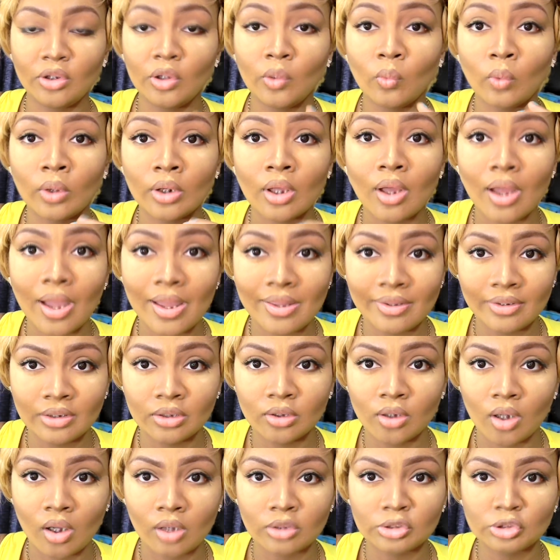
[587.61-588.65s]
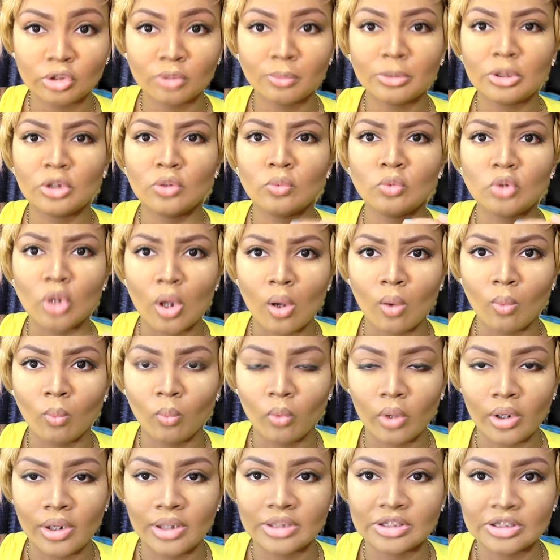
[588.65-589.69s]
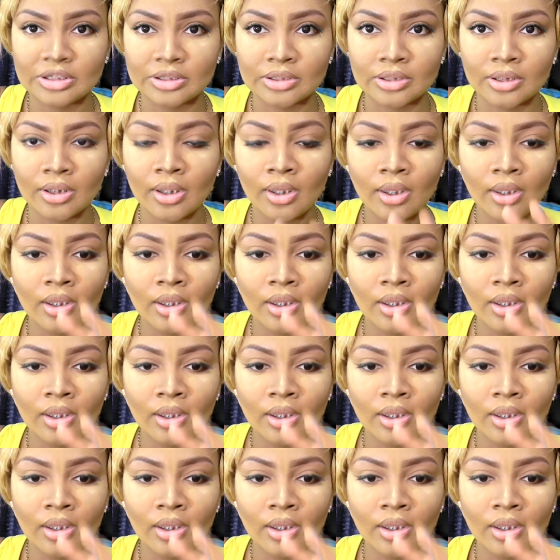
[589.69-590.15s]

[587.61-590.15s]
You want to highlight and contour, but you don't want it to